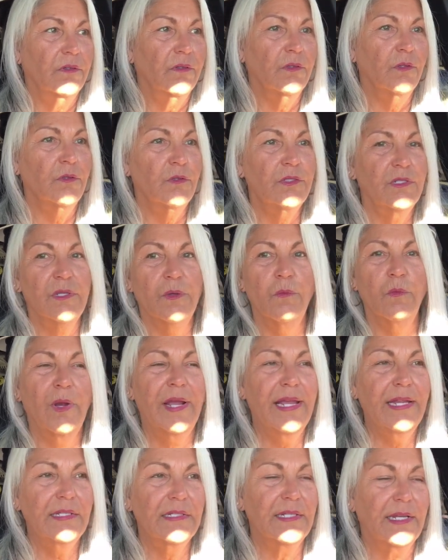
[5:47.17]
lose some
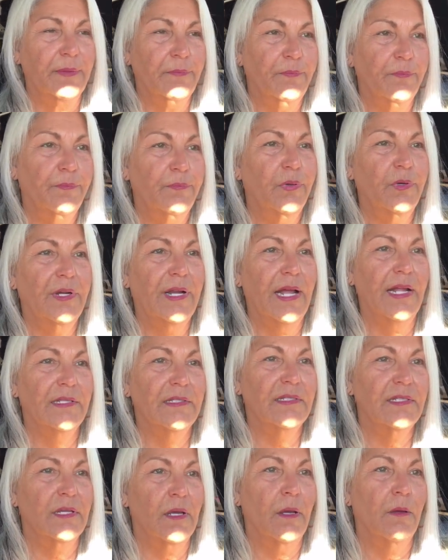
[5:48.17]
weight to put
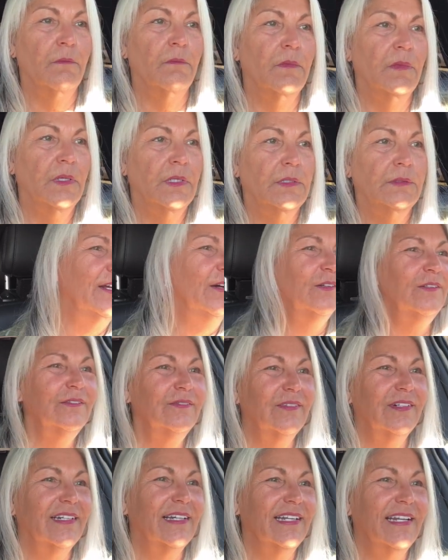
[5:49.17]
on some,
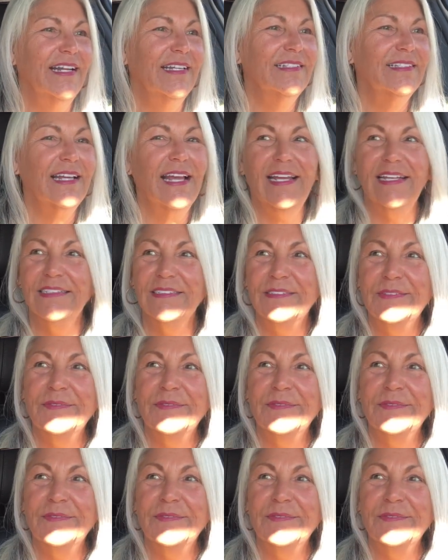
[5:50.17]
what can I say?